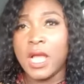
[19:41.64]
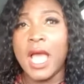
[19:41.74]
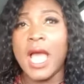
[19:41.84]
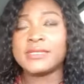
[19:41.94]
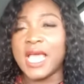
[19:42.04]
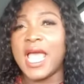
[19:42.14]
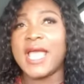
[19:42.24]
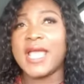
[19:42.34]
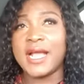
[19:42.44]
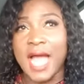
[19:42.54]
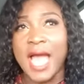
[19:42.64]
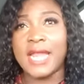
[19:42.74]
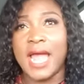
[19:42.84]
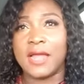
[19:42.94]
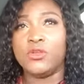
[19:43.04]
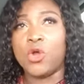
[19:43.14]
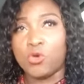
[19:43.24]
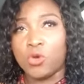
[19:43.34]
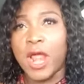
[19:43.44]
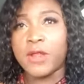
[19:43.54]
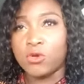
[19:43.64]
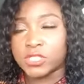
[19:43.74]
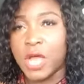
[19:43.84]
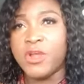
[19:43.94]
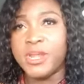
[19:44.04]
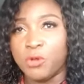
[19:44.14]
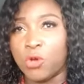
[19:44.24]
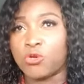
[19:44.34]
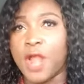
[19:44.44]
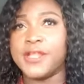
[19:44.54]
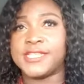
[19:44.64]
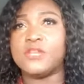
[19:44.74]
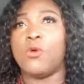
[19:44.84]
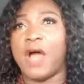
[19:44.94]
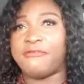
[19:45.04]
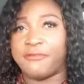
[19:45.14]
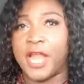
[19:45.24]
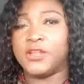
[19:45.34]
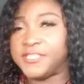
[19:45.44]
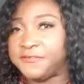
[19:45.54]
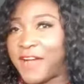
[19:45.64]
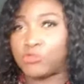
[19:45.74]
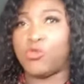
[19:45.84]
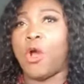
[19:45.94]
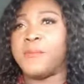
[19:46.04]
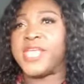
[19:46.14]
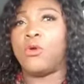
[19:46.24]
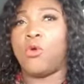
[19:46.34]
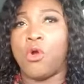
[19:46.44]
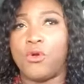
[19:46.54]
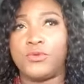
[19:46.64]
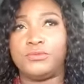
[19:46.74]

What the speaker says: Ah, say, aye, Ghana, no crane, no, so winning no crane, it's in one friend, it's fat to me and co.